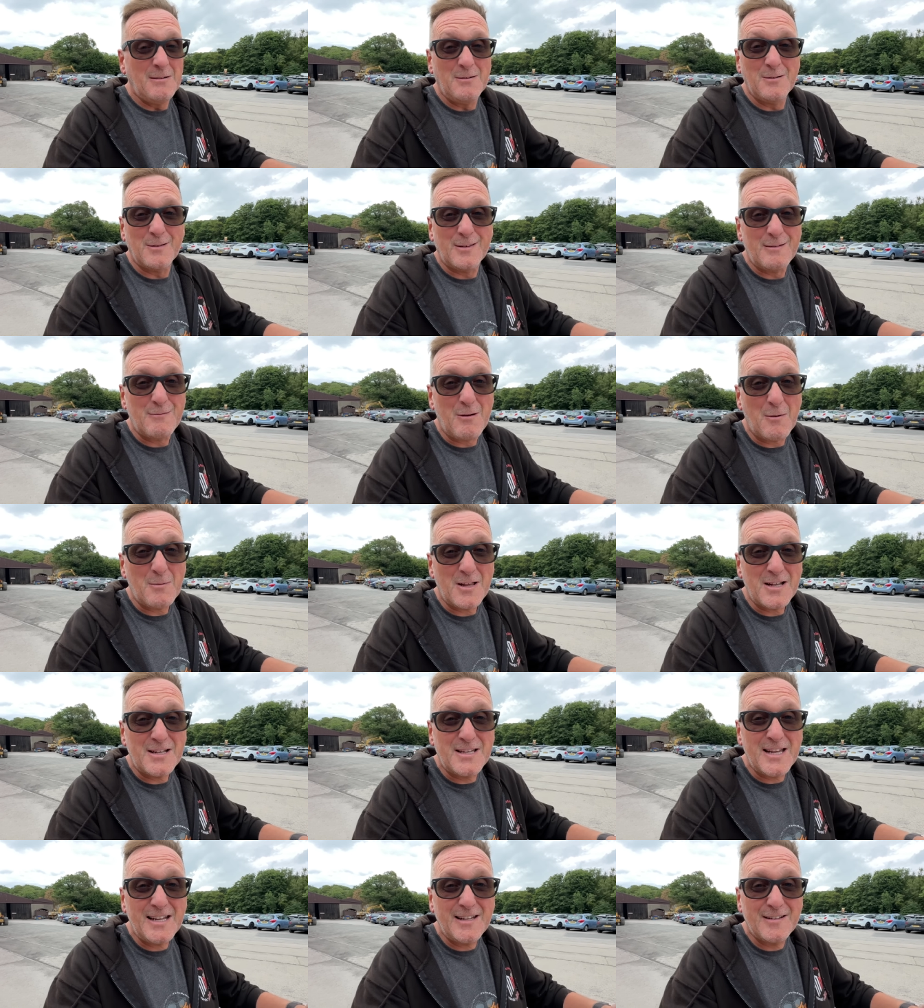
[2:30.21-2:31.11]
Nothing wrong with
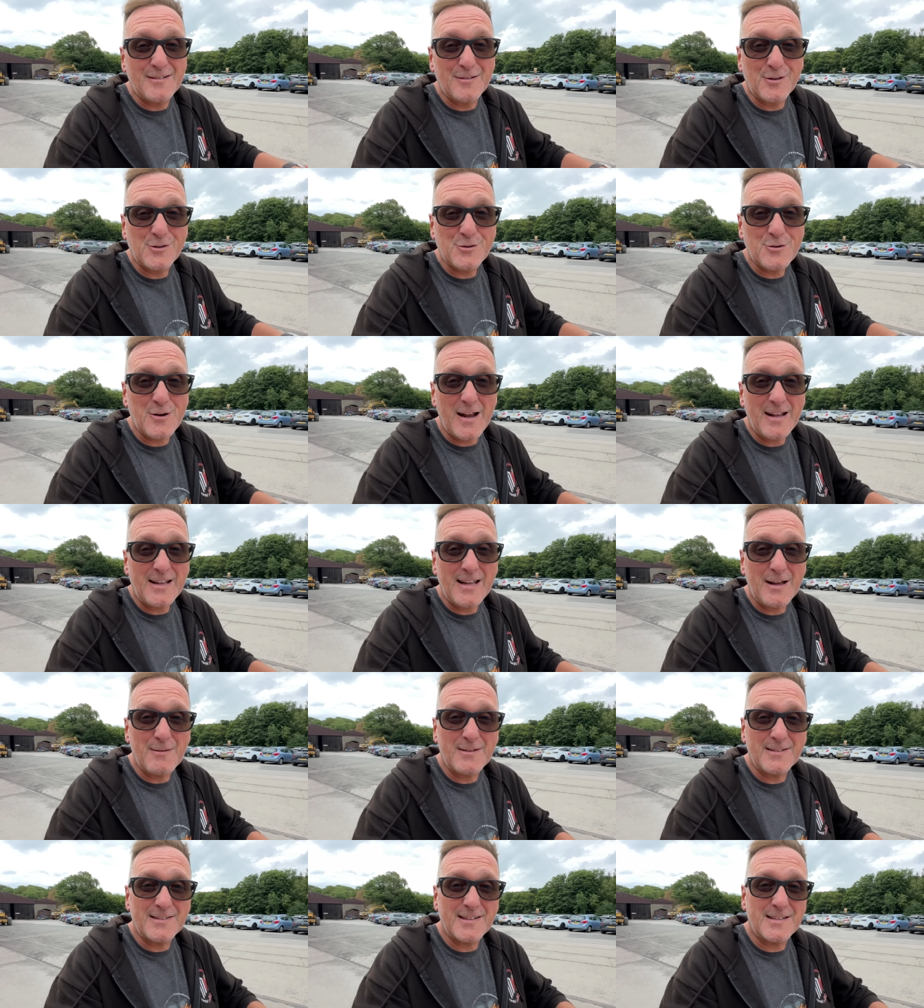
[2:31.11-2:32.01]
a diesel train,
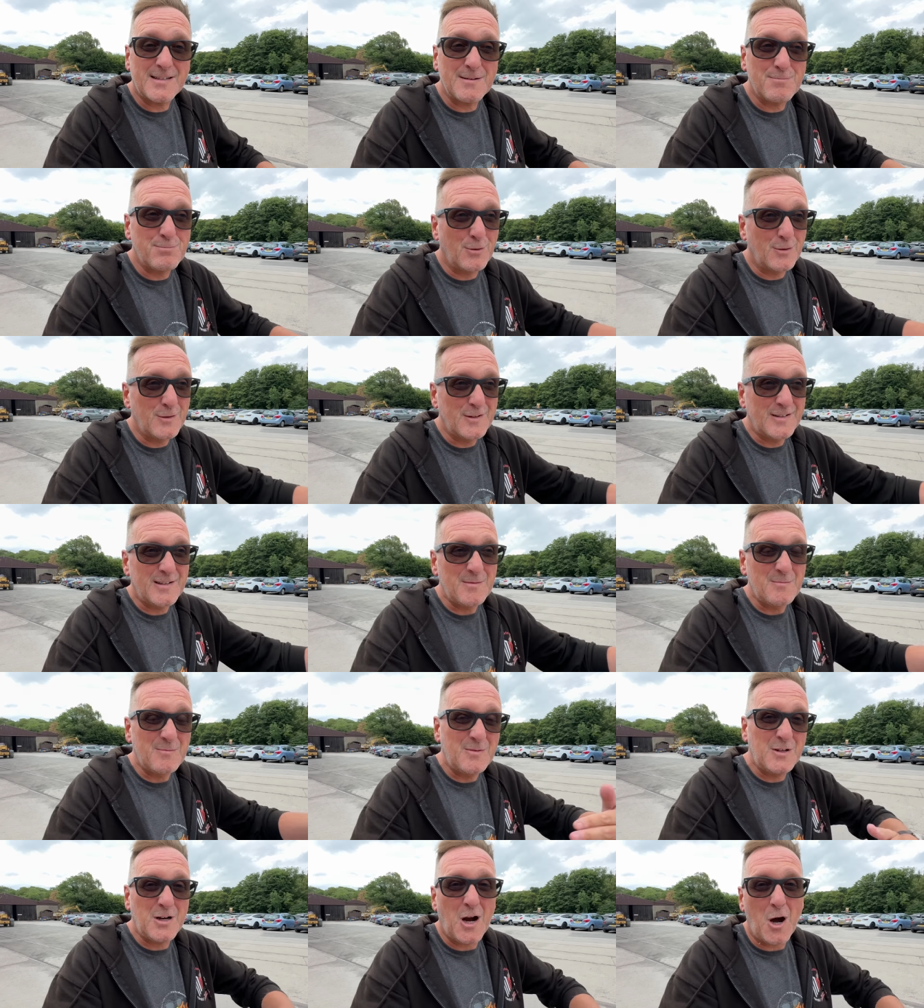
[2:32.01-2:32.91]
though, is it? to pull
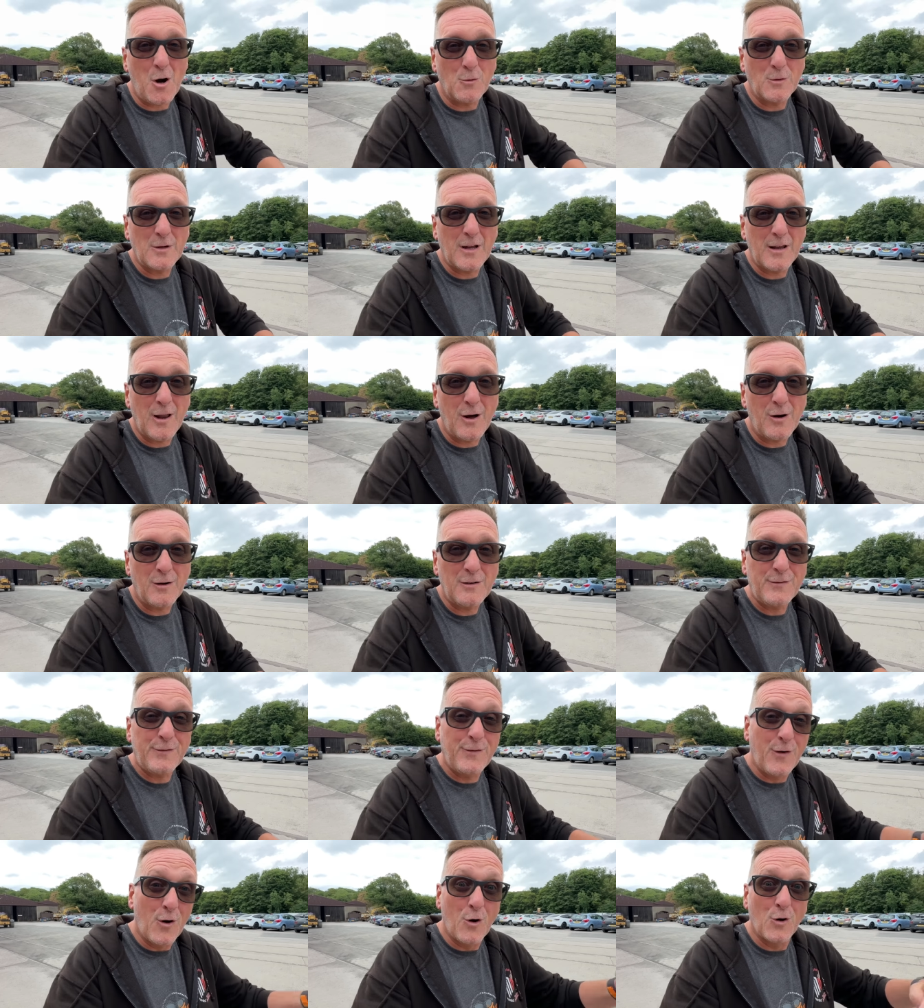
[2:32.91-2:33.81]
some coal along
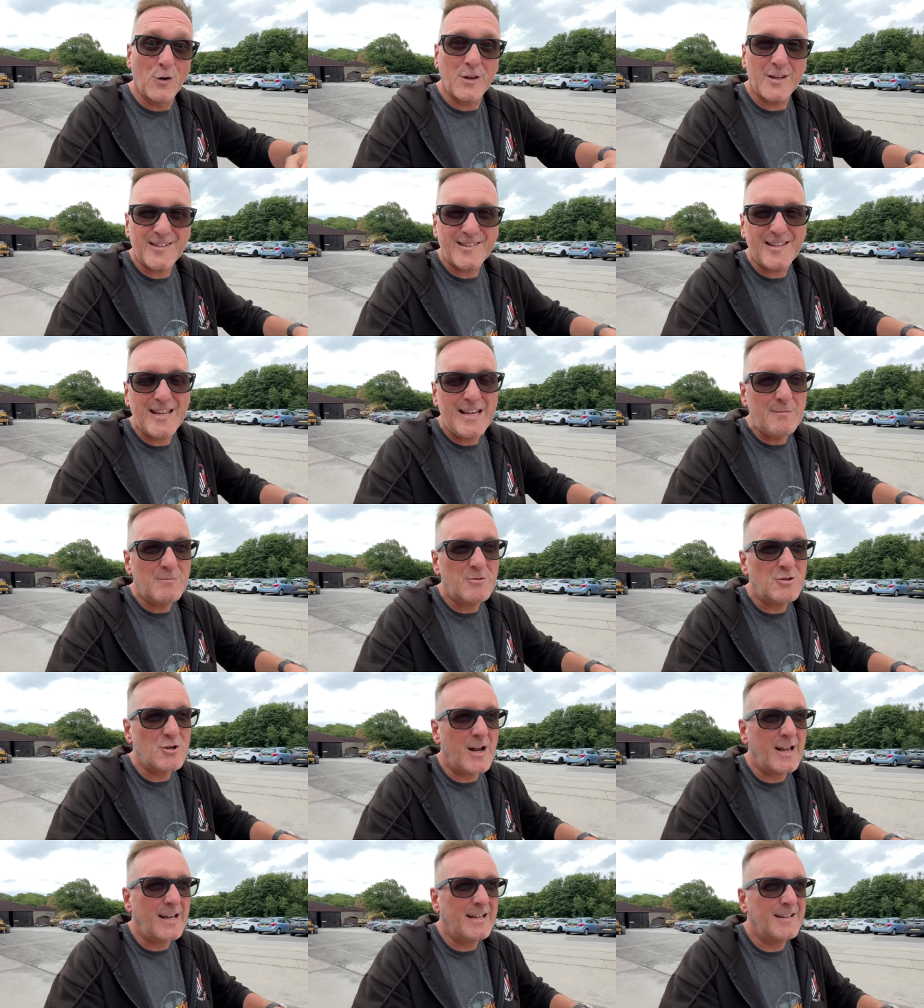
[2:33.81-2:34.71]
for the steam
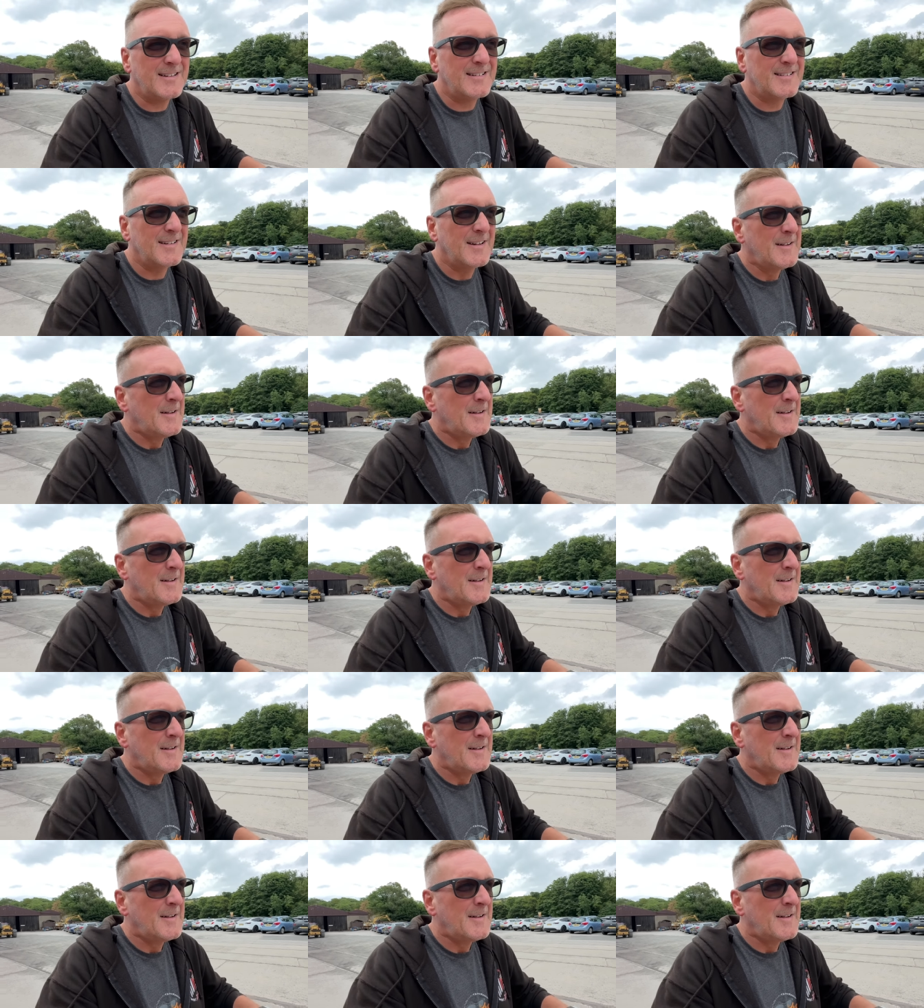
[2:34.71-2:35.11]
trains?